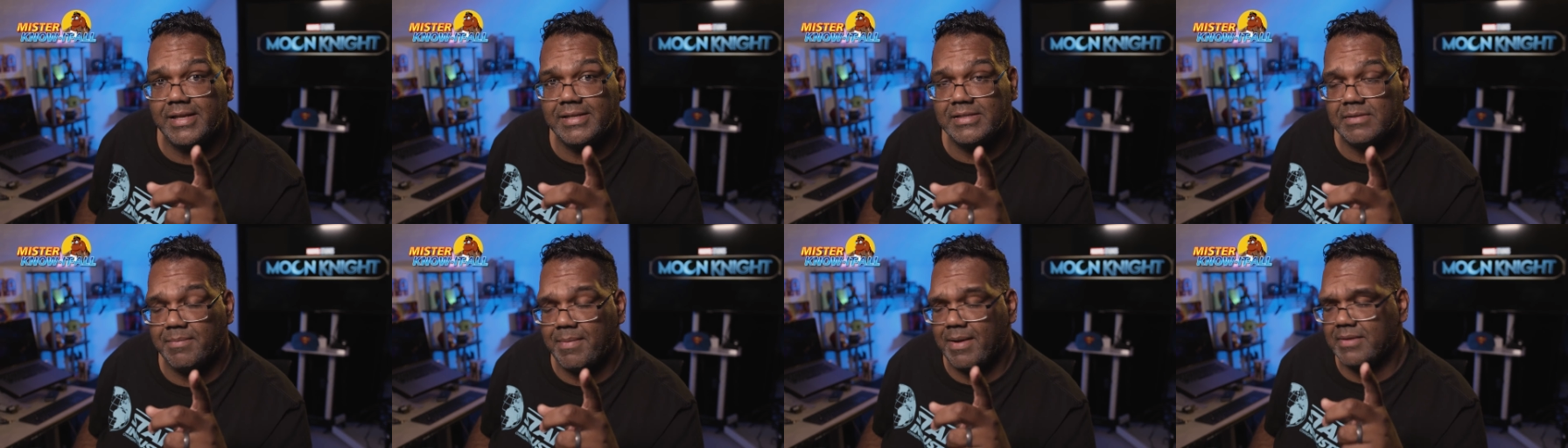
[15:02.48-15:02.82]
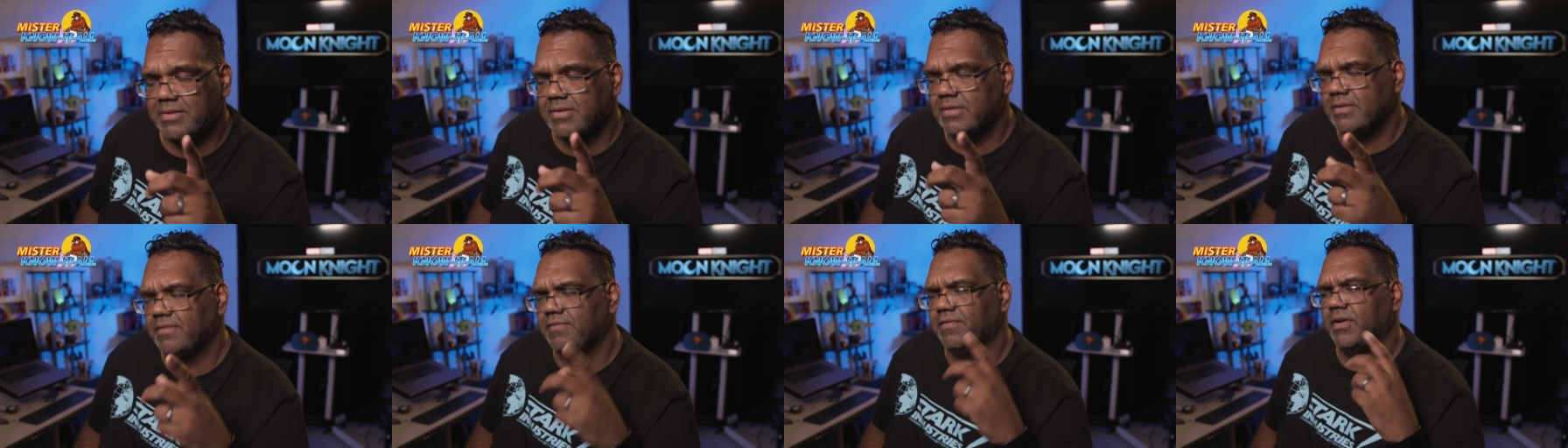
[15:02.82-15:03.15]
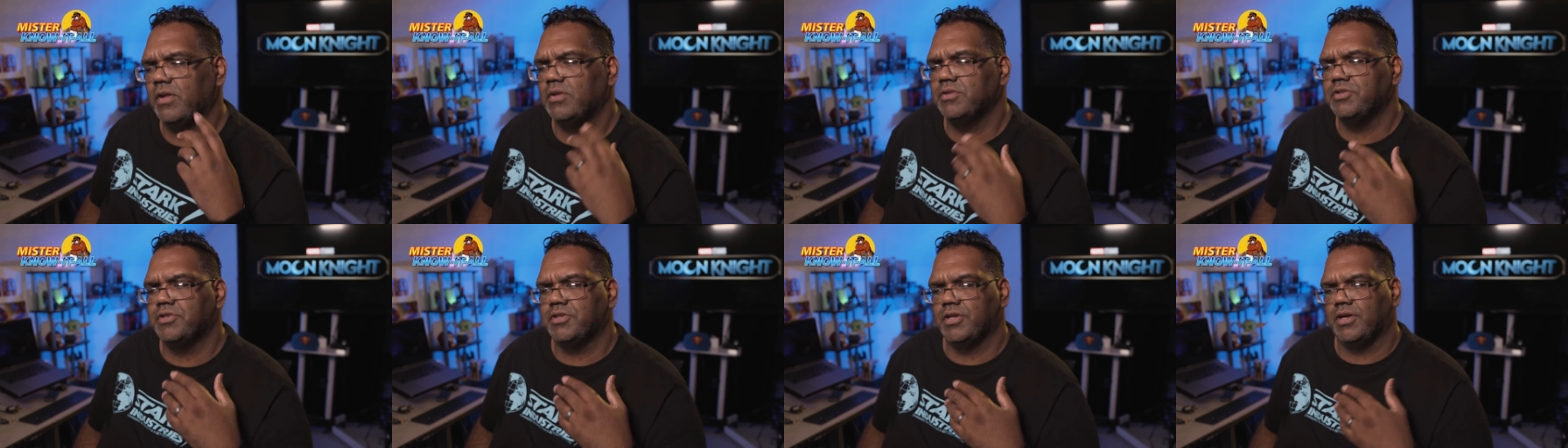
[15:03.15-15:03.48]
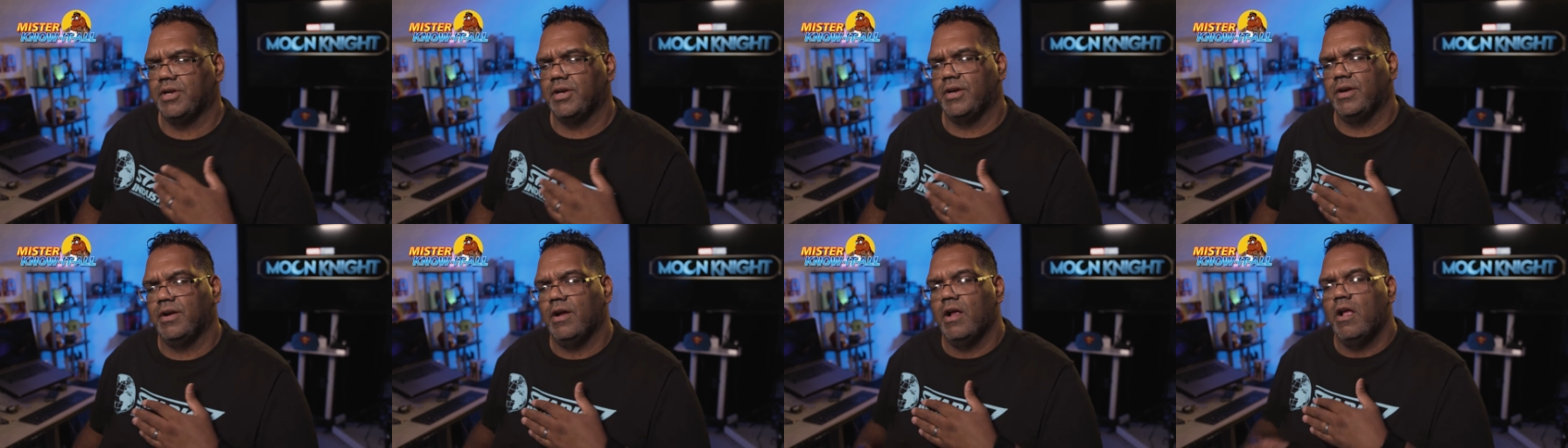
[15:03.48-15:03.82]
that he's about to divulge to
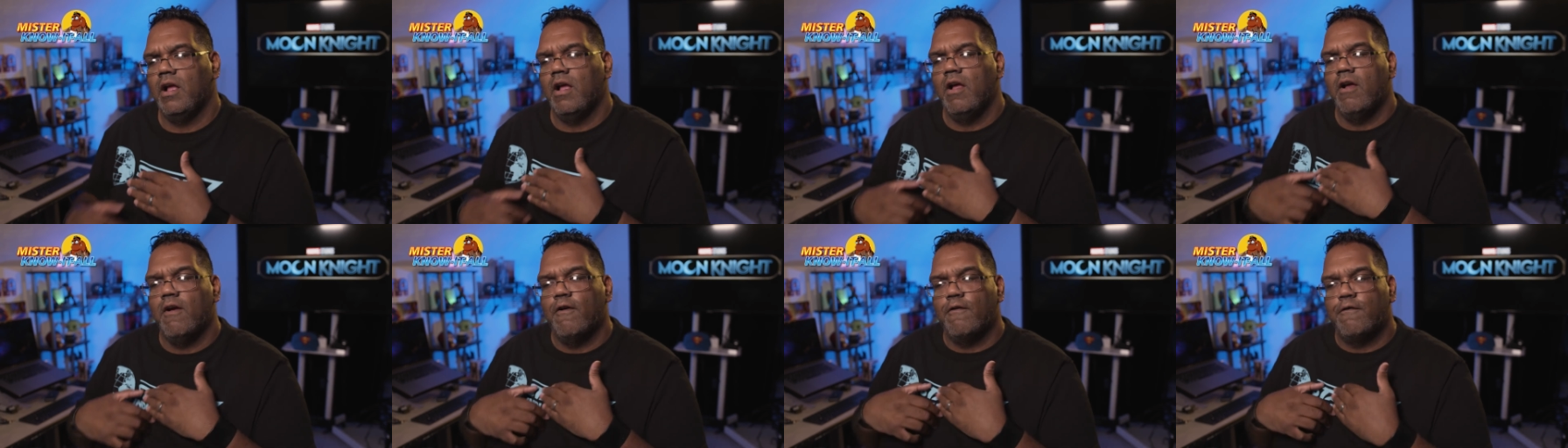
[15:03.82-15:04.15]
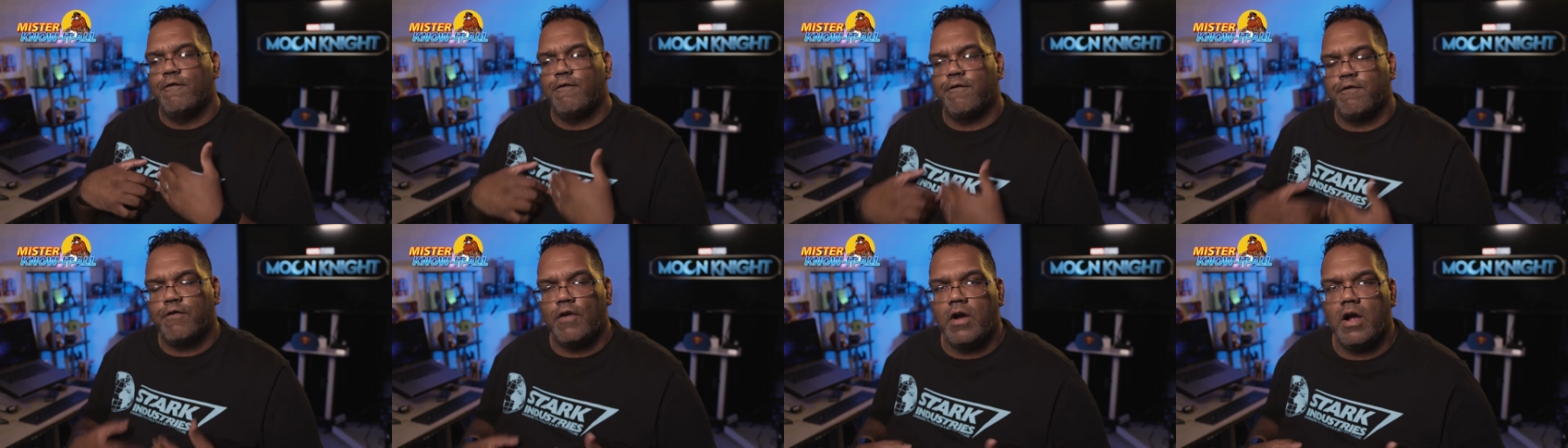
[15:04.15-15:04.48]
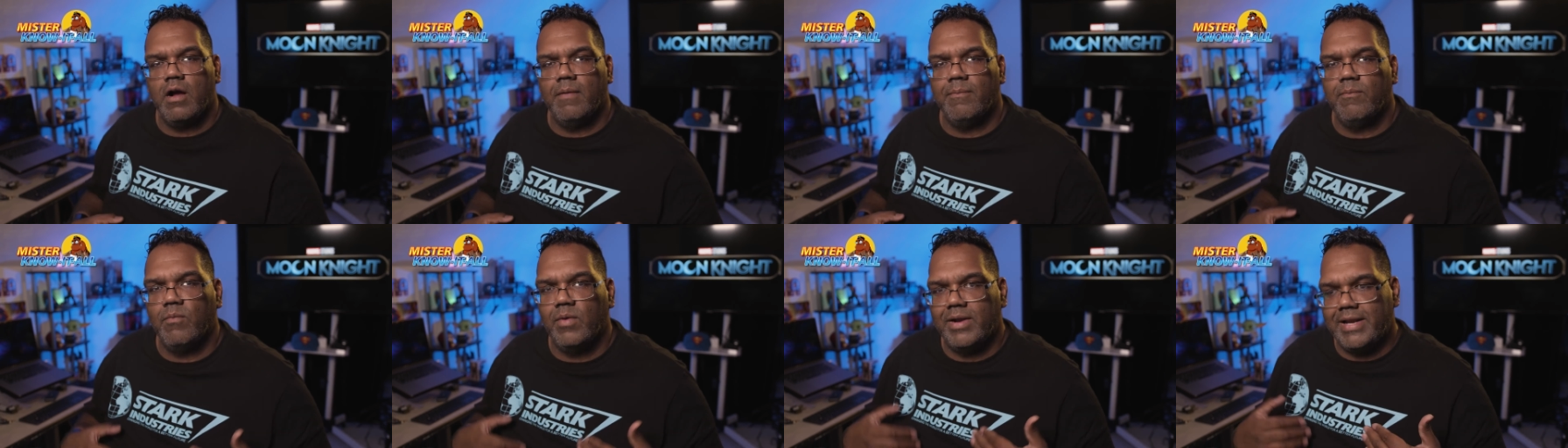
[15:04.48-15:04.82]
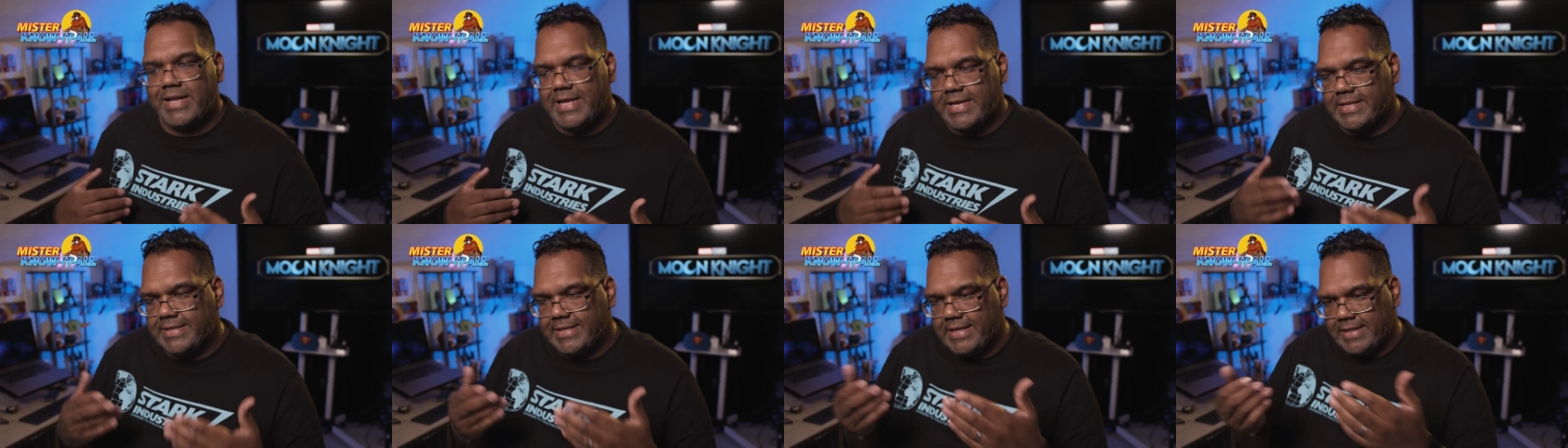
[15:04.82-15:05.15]
her from when
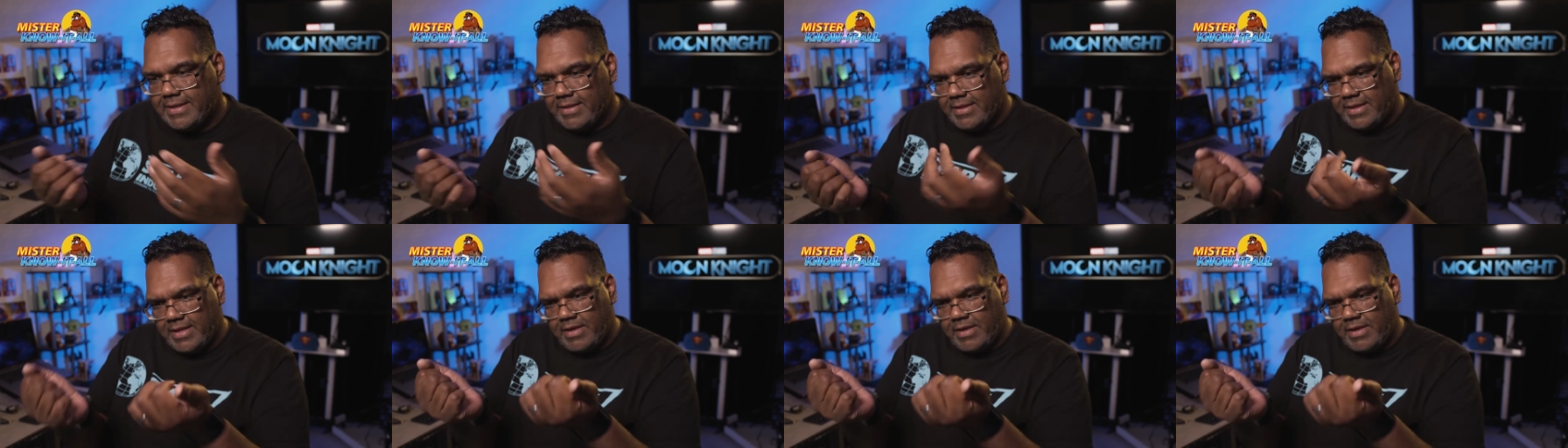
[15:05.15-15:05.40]
he did